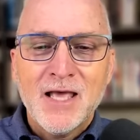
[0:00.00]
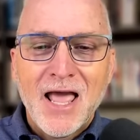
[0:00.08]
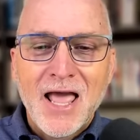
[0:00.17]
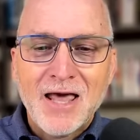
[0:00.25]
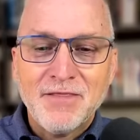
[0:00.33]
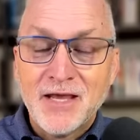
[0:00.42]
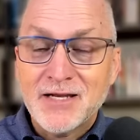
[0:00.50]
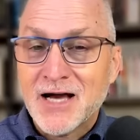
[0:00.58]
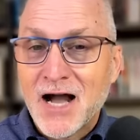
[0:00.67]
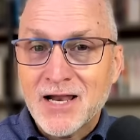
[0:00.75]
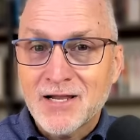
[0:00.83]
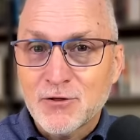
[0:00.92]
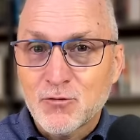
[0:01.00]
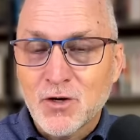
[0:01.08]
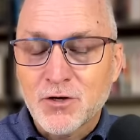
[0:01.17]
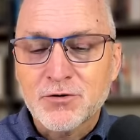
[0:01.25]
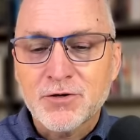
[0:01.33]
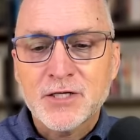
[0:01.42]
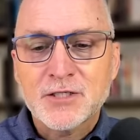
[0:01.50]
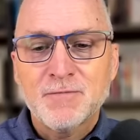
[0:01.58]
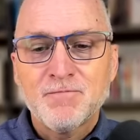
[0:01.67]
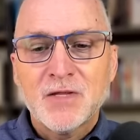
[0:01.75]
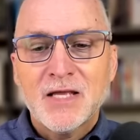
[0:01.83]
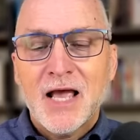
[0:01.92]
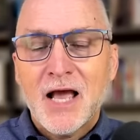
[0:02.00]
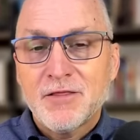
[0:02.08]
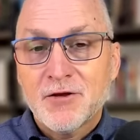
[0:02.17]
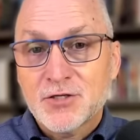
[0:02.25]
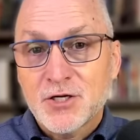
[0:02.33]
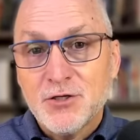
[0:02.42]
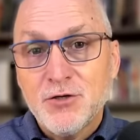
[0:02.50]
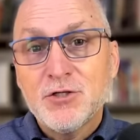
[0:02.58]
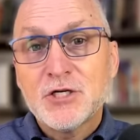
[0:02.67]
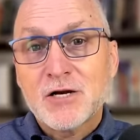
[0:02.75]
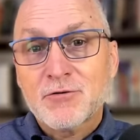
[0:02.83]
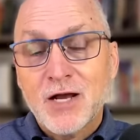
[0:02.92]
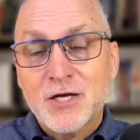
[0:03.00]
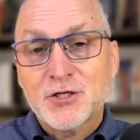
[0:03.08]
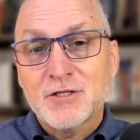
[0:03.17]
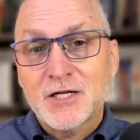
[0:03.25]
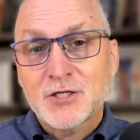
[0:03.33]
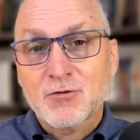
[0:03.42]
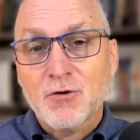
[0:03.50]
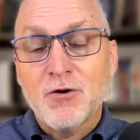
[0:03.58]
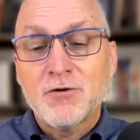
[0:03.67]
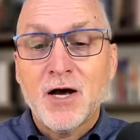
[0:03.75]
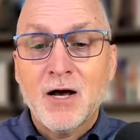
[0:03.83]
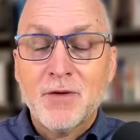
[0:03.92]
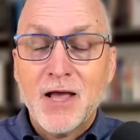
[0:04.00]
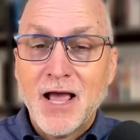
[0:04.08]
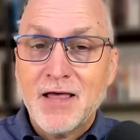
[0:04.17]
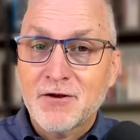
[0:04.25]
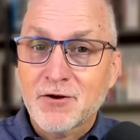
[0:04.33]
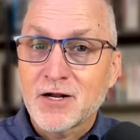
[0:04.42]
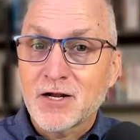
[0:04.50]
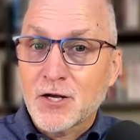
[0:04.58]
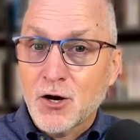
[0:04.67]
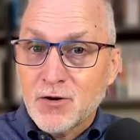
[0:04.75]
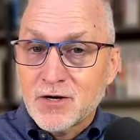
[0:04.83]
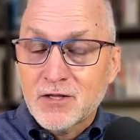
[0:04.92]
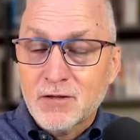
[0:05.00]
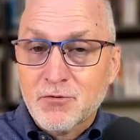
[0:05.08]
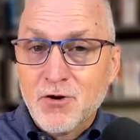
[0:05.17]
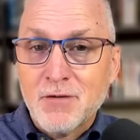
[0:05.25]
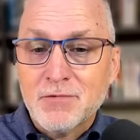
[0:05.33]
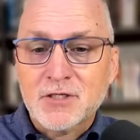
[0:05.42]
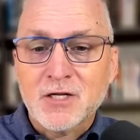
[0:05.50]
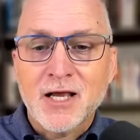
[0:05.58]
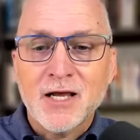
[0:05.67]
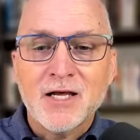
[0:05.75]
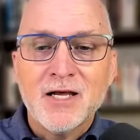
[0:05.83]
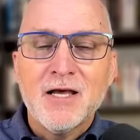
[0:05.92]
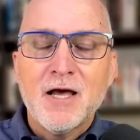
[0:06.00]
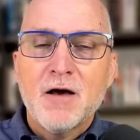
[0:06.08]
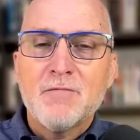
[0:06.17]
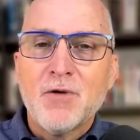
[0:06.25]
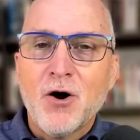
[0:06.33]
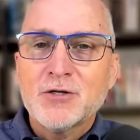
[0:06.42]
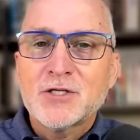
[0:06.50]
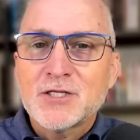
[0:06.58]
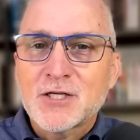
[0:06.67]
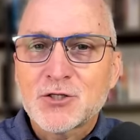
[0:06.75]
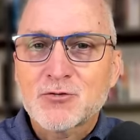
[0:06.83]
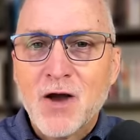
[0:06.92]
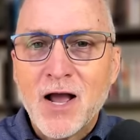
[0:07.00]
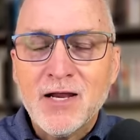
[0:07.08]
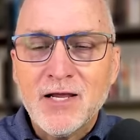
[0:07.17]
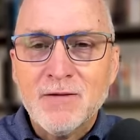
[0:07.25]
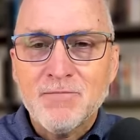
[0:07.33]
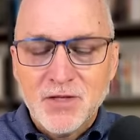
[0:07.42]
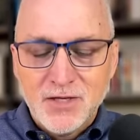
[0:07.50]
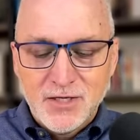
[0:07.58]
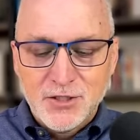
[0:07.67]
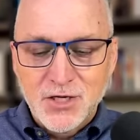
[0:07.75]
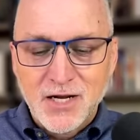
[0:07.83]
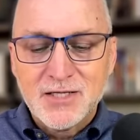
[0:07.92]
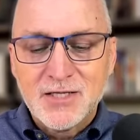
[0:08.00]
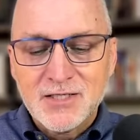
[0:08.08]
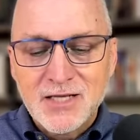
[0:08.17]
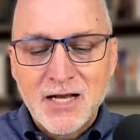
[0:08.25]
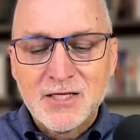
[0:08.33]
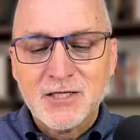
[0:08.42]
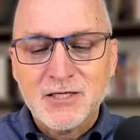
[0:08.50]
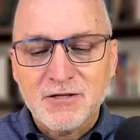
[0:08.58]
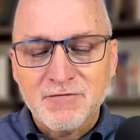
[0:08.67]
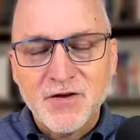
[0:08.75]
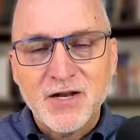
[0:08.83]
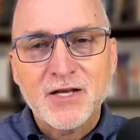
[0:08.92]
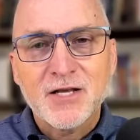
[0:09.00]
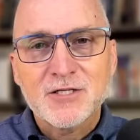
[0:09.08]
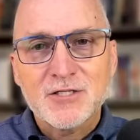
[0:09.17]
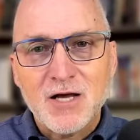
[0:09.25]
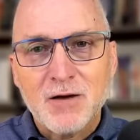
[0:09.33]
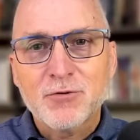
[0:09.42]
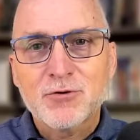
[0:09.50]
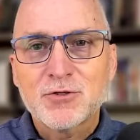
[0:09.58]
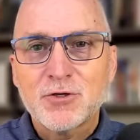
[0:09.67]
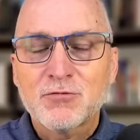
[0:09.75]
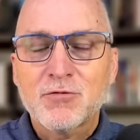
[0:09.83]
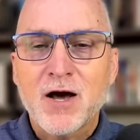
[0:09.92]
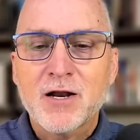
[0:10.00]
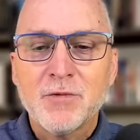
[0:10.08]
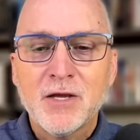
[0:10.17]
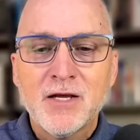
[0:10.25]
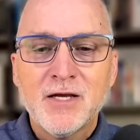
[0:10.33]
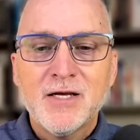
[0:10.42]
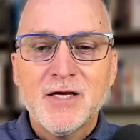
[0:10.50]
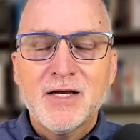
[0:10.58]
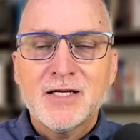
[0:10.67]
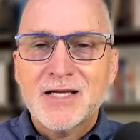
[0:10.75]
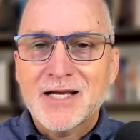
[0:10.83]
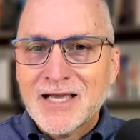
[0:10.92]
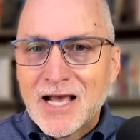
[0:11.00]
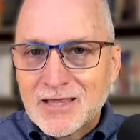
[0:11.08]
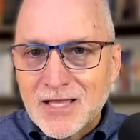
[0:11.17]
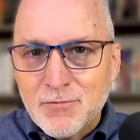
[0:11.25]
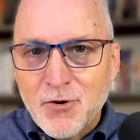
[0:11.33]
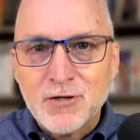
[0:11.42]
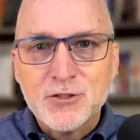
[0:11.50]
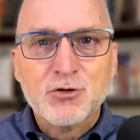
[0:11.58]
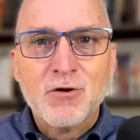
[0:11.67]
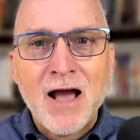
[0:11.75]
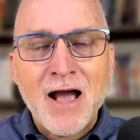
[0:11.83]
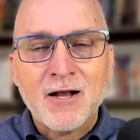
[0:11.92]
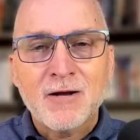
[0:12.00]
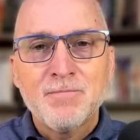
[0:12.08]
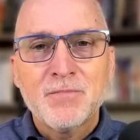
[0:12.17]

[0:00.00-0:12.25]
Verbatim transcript: And they died in the wilderness. And there's a new generation that's grown up, and they're going to go into the promised land. Moses is writing Genesis, Exodus, Leviticus, Numbers, Deuteronomy to get them on track